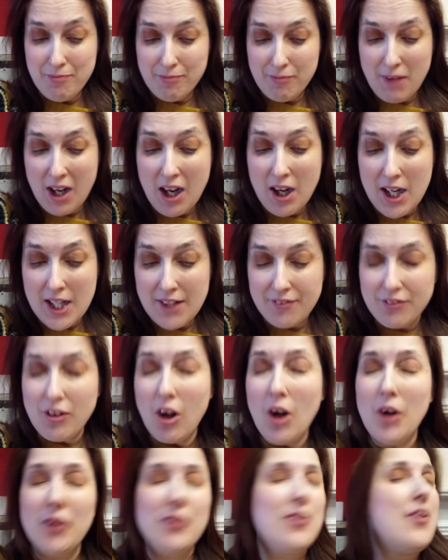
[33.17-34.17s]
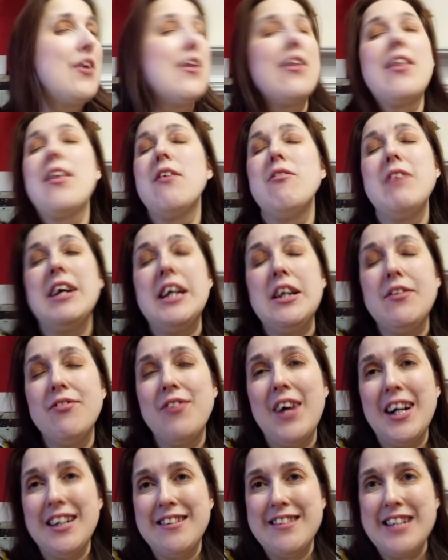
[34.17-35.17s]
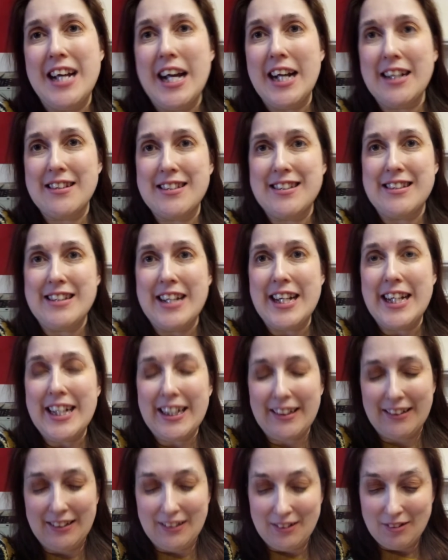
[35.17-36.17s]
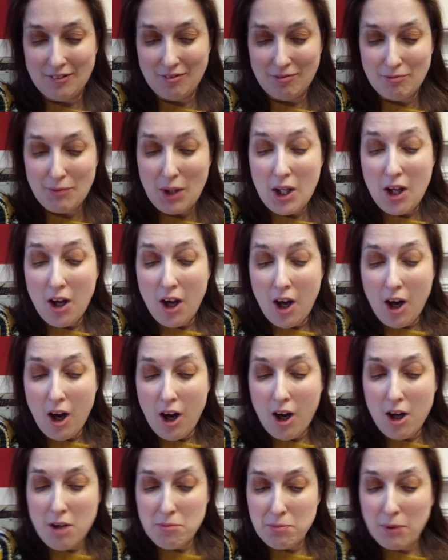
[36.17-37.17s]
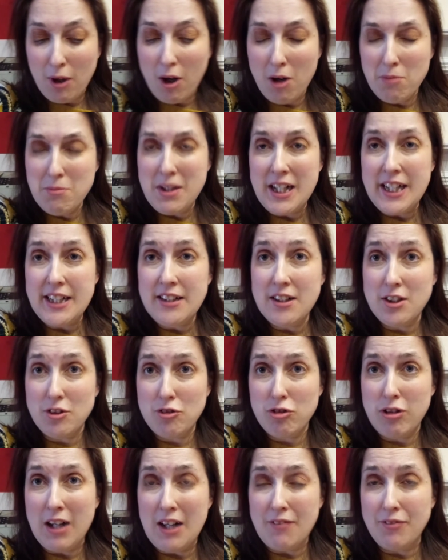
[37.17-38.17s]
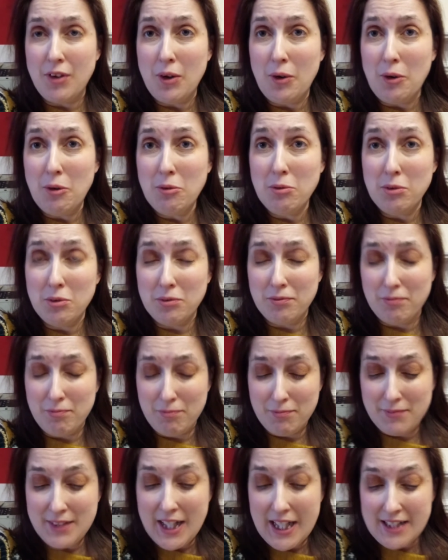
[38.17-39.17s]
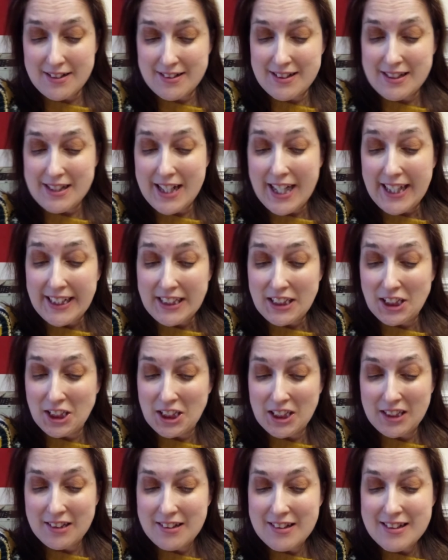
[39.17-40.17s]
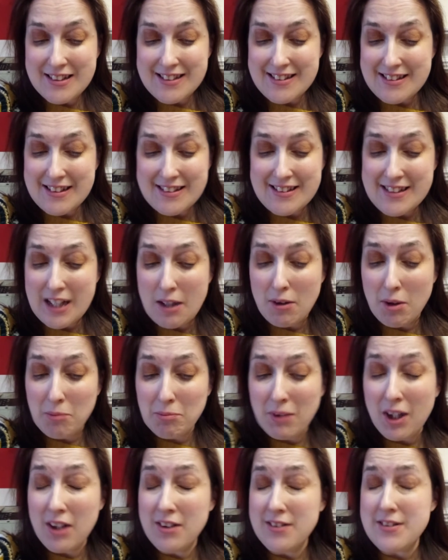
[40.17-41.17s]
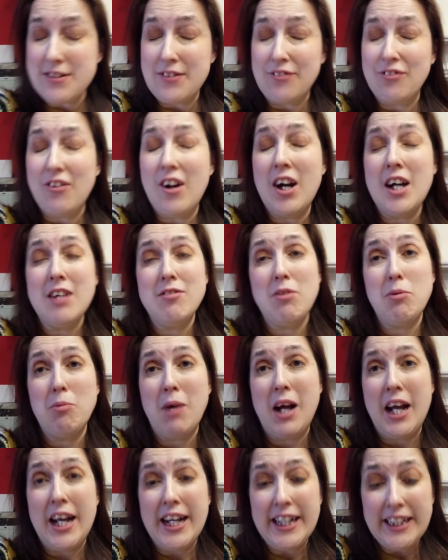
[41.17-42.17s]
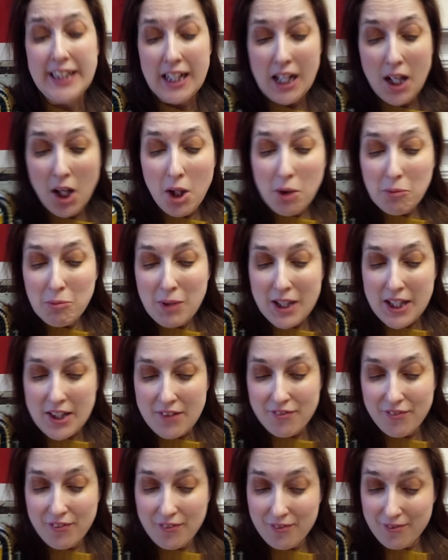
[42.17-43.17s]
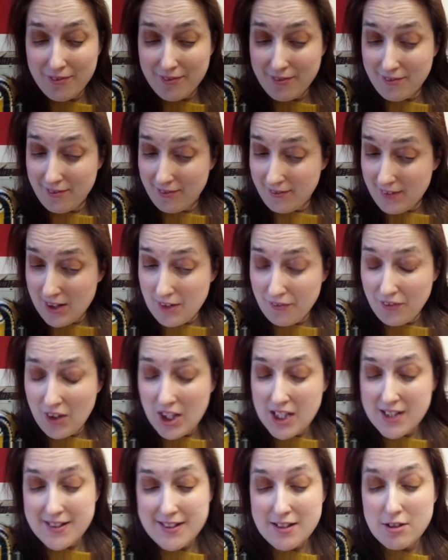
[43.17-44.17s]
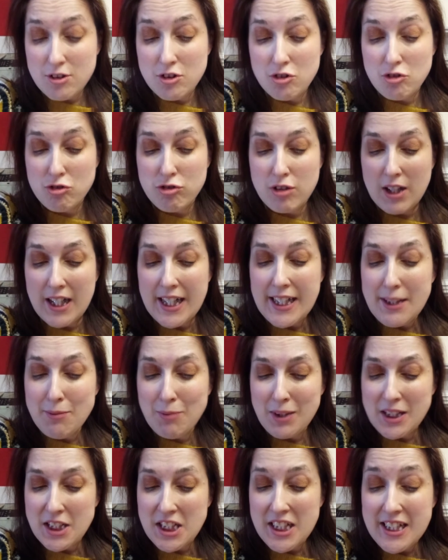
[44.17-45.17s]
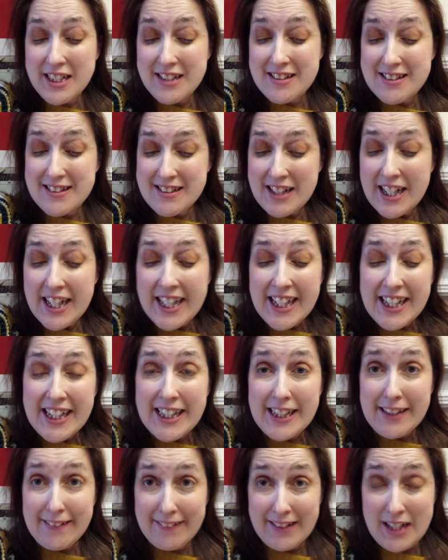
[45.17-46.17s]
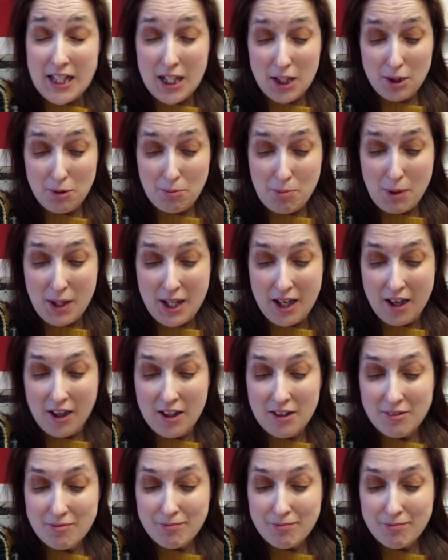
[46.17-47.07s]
I've got 3 fantastic upcoming travel destinations, so I'm going to fire away with the first country, which is Ethiopia,